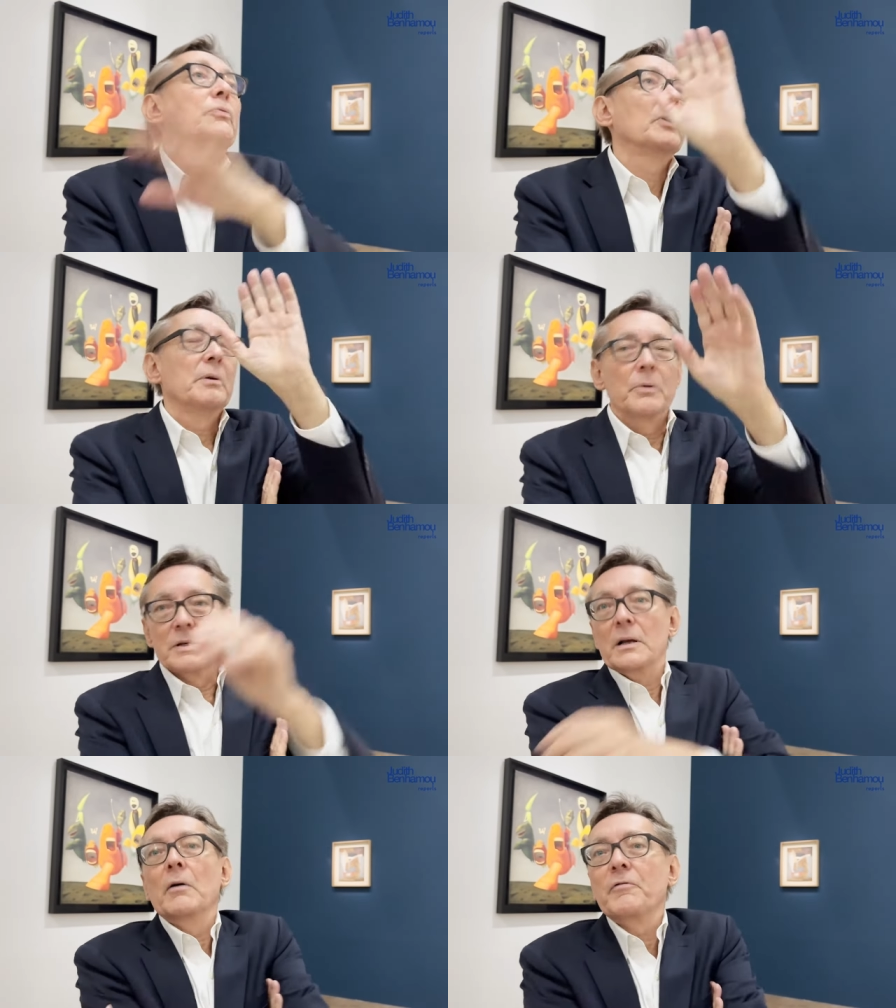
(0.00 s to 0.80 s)
he
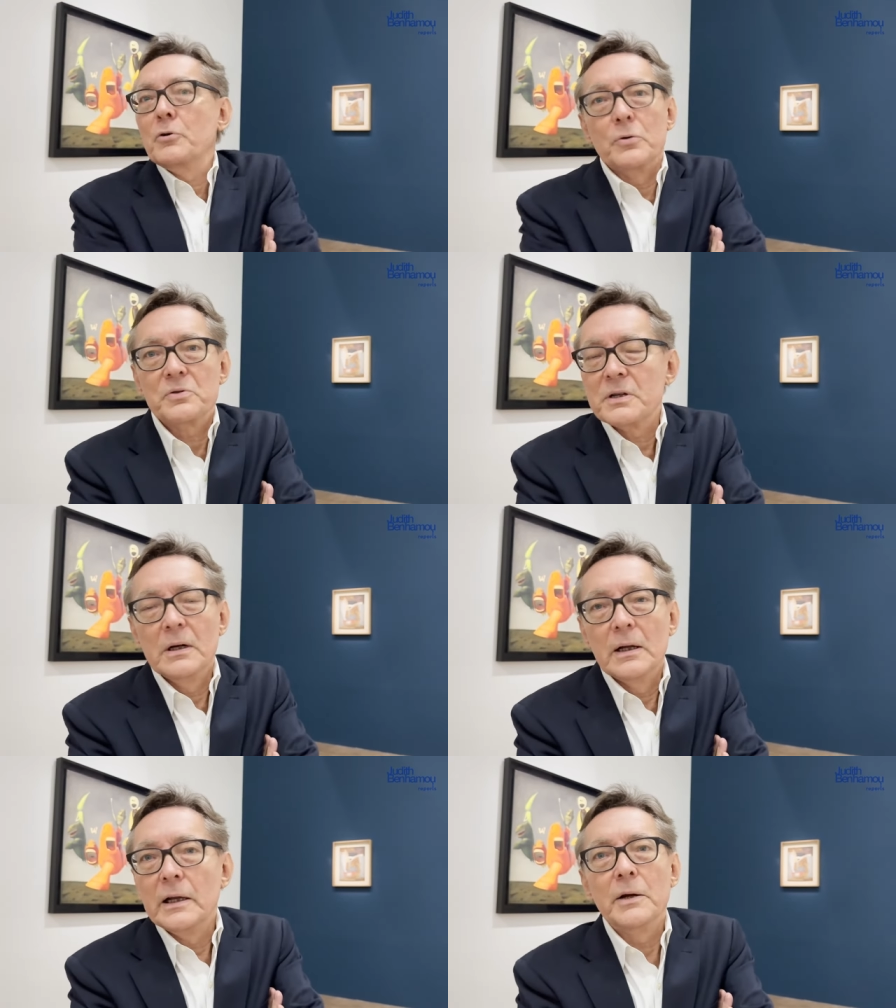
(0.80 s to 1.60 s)
was, of course
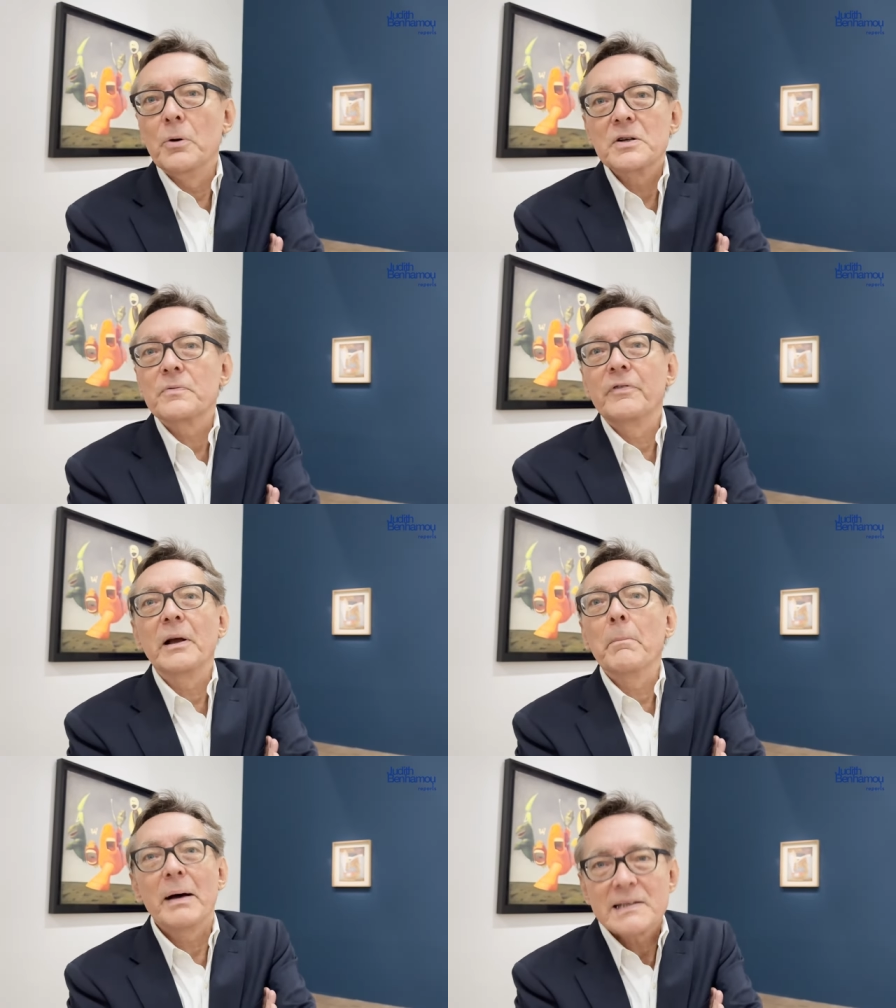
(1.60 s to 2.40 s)
he was the
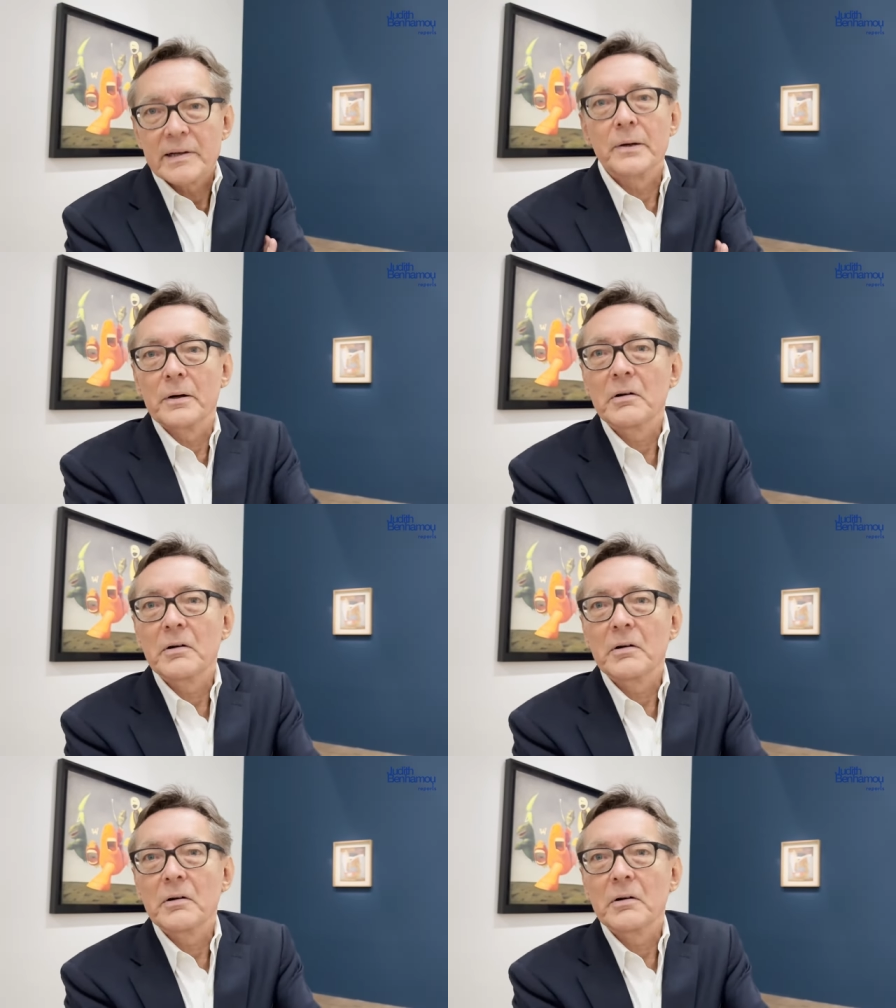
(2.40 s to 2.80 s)
ambassador